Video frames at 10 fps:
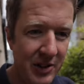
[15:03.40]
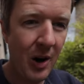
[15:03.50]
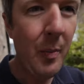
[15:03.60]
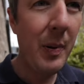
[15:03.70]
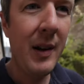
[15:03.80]

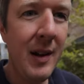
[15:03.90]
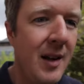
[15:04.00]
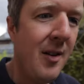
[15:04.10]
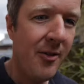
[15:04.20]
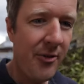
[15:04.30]
job
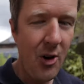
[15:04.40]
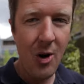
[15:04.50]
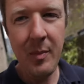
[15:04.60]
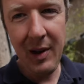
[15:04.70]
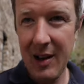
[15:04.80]

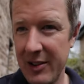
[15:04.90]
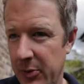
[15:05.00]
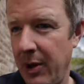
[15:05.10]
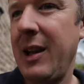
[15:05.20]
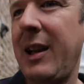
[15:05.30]
from
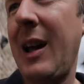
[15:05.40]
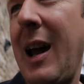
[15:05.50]
last week,